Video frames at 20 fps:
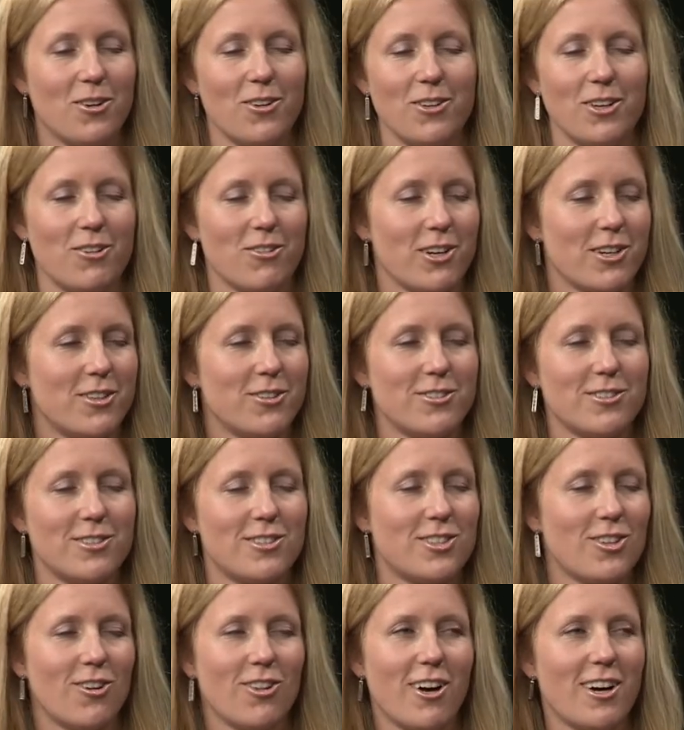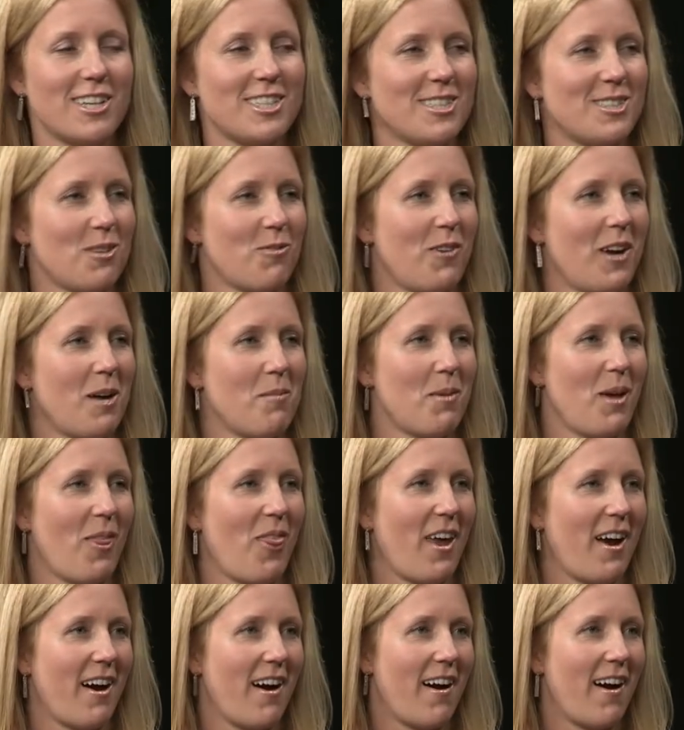only grow so large as a family
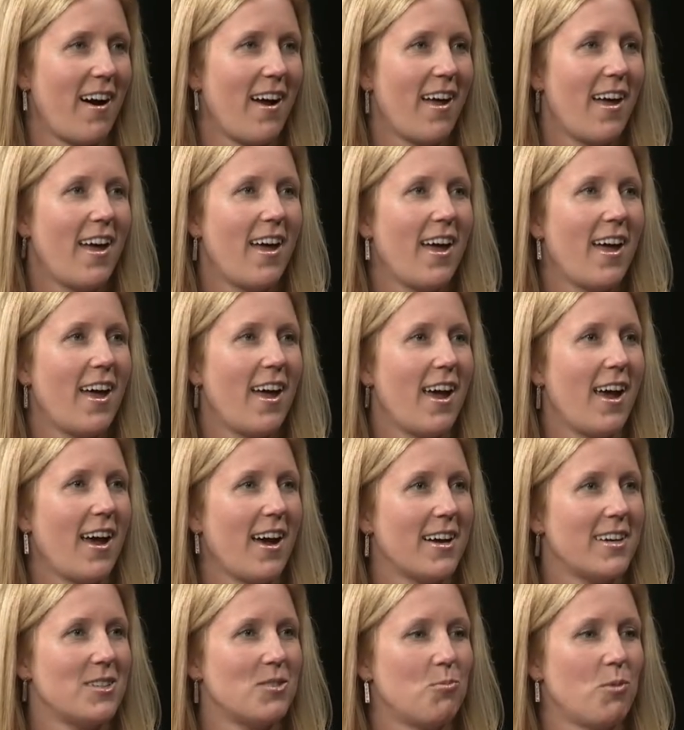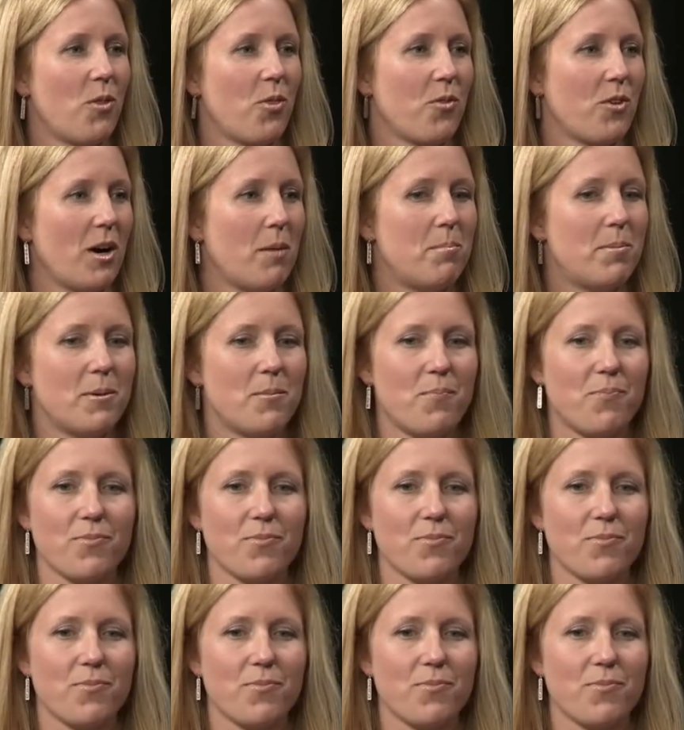there, right, right. and Winthrop.